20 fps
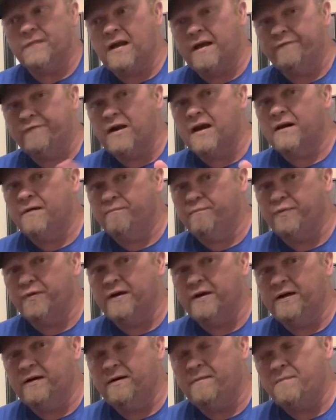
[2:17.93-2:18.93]
got a
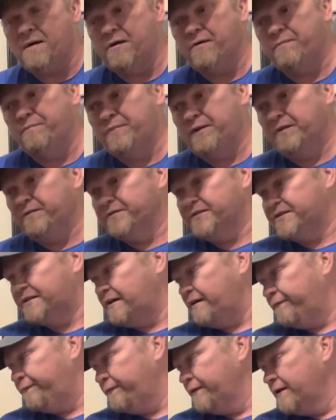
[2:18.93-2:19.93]
pretty good amount of Beatles
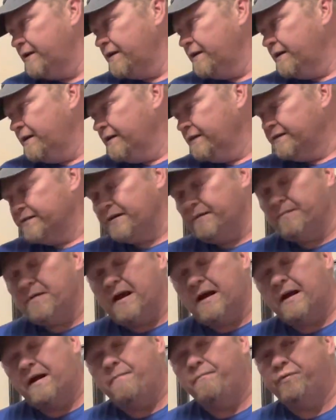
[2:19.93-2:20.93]
stuff, so I'm
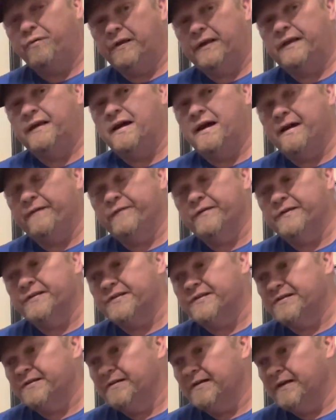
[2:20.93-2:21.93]
not a complete
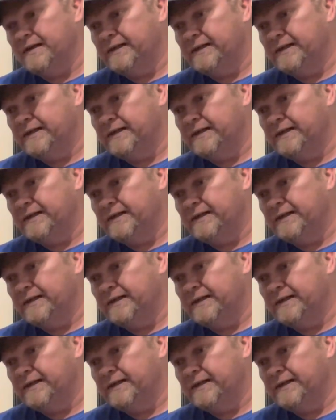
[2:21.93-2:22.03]
novice.